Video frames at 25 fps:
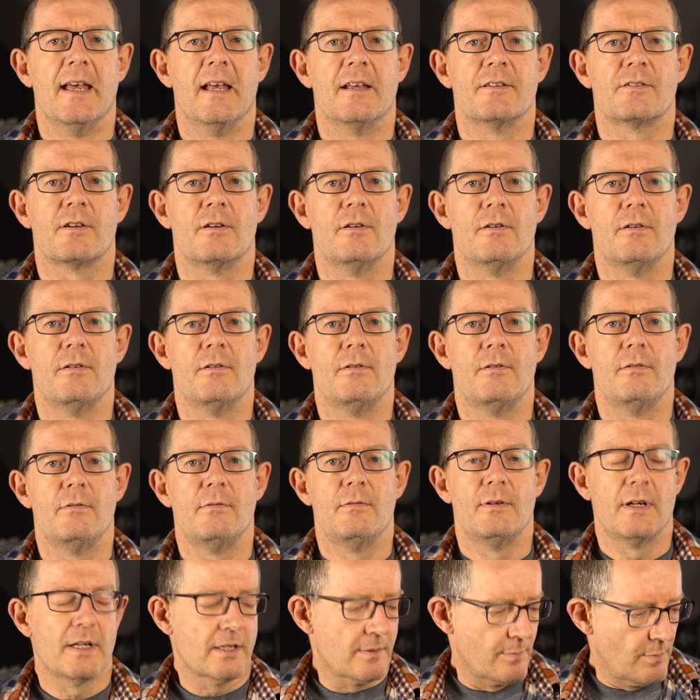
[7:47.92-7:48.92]

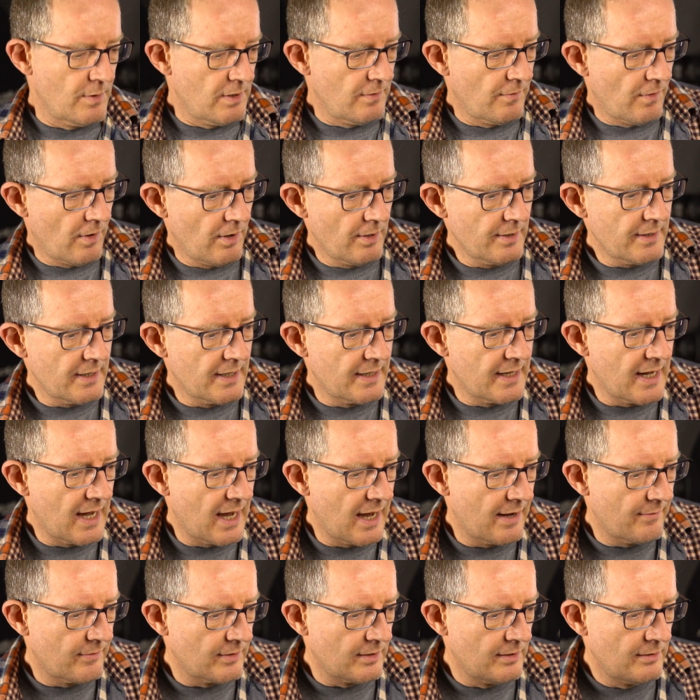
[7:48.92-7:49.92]
So let's move on and
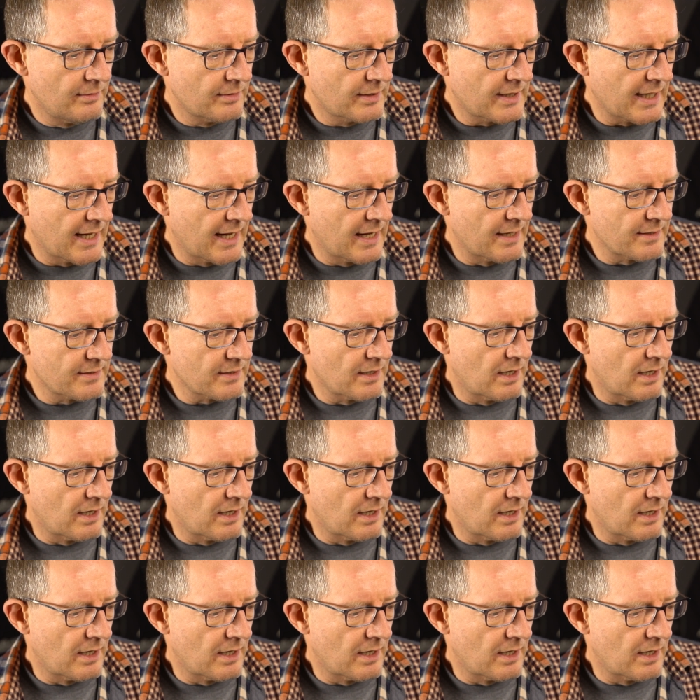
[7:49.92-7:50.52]
have a look at